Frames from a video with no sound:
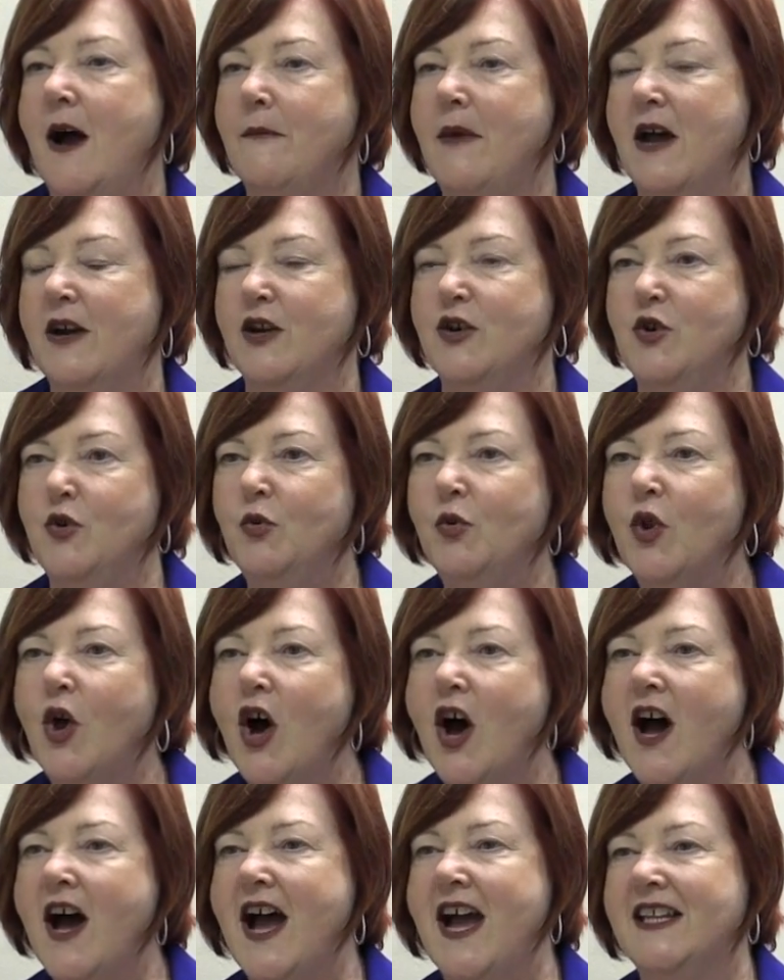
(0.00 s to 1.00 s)
about a new
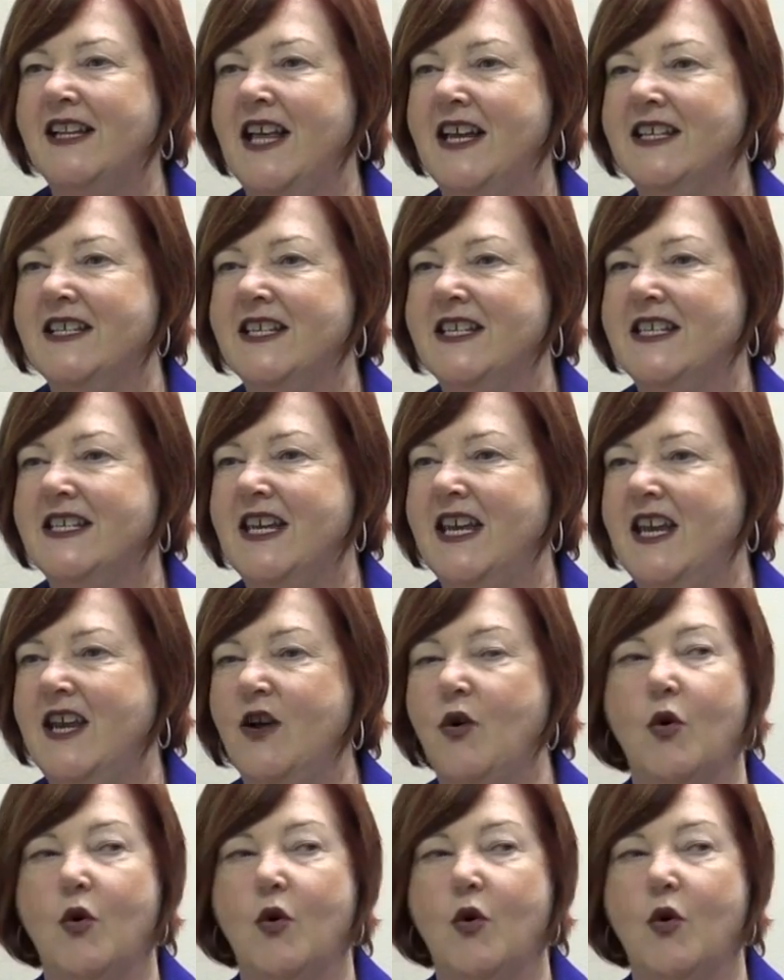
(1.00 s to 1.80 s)
law I'd like to see,